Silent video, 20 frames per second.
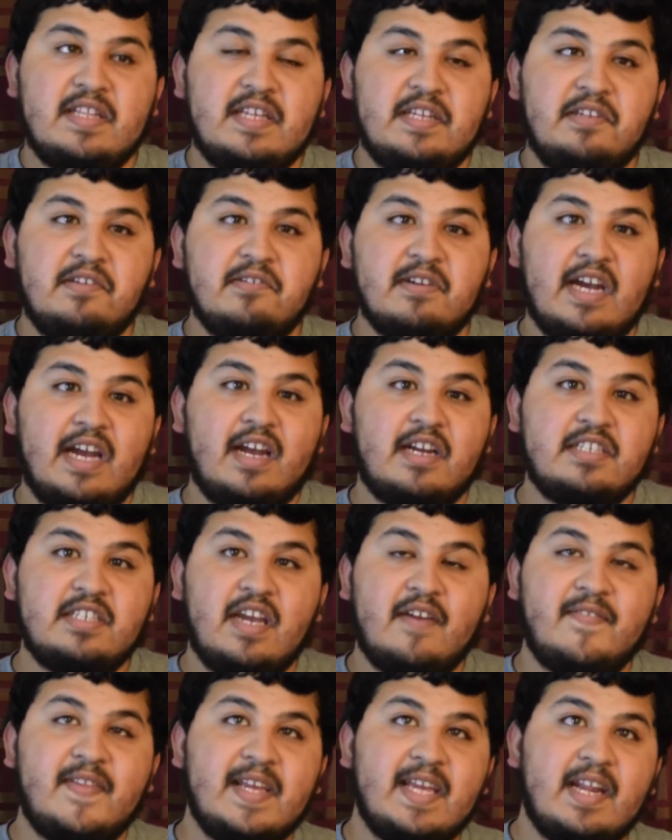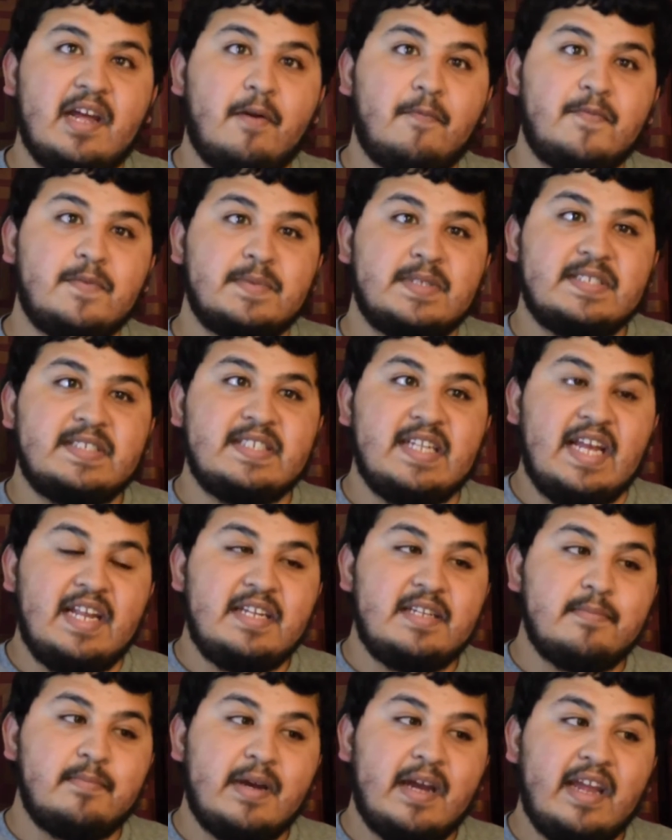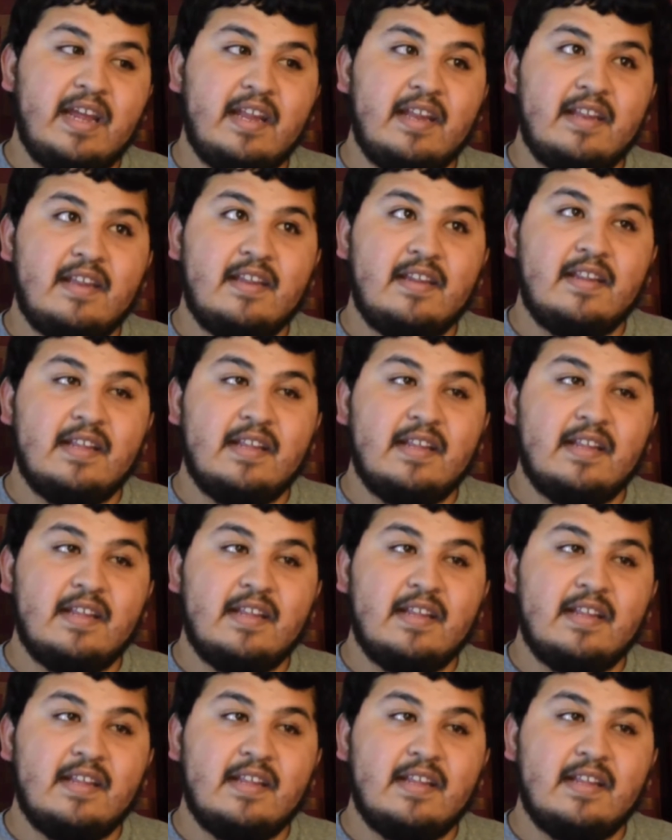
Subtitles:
that you actually have to get help from the state to buy it,